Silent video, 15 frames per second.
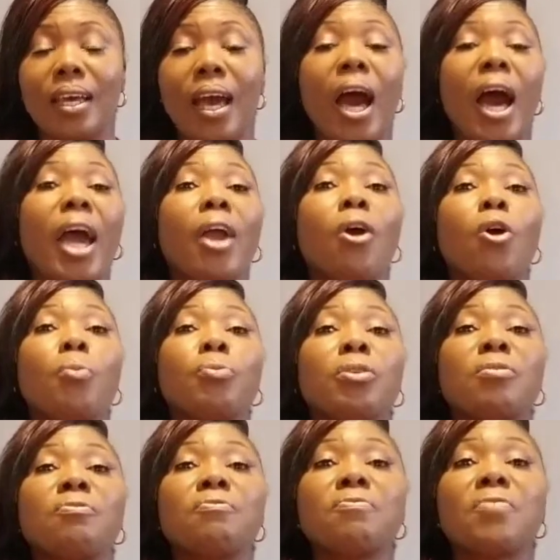I hope you
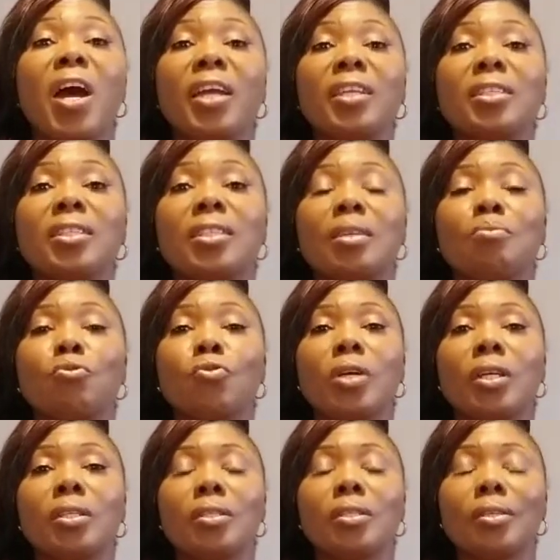find
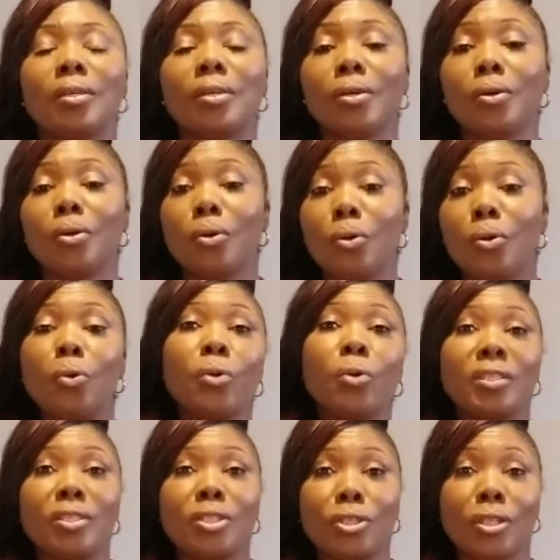someone who
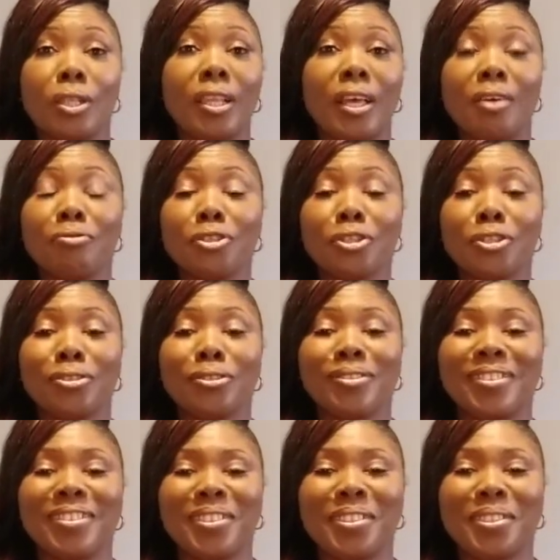is your lover,
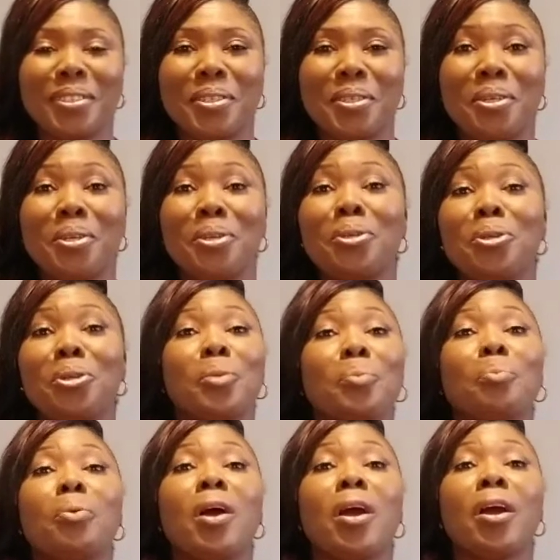your
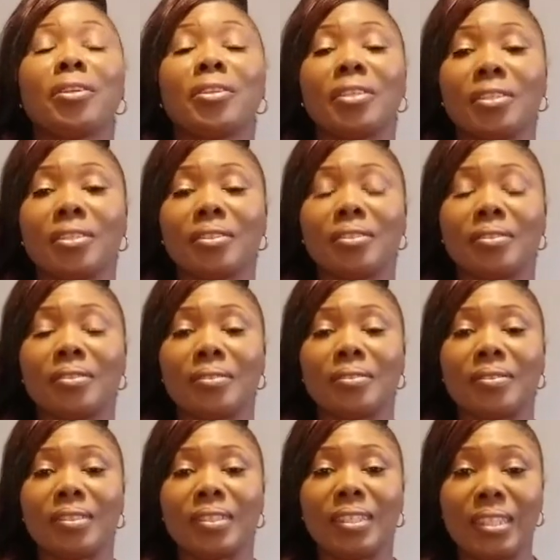partner,
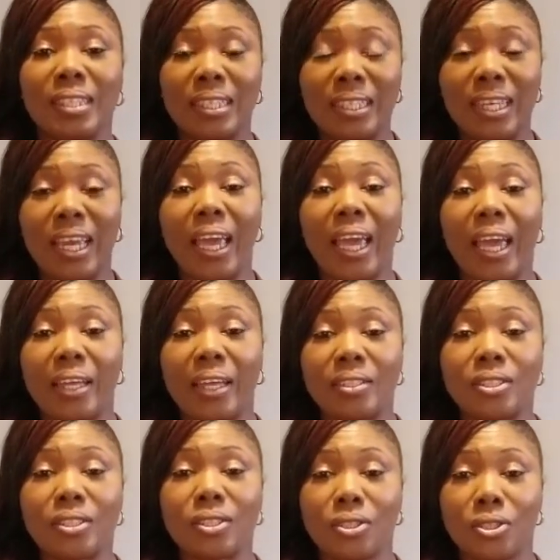and
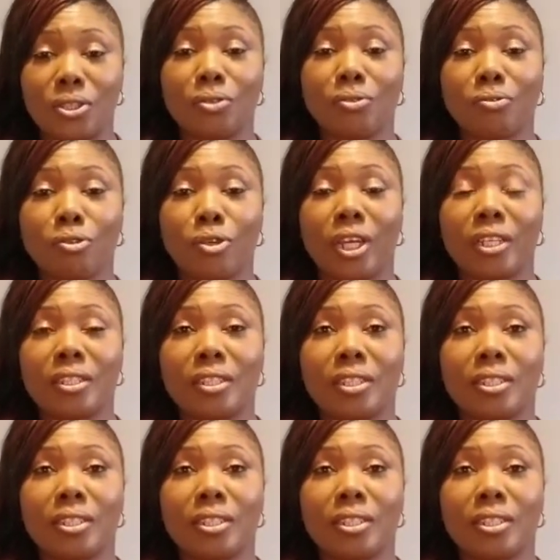your friend.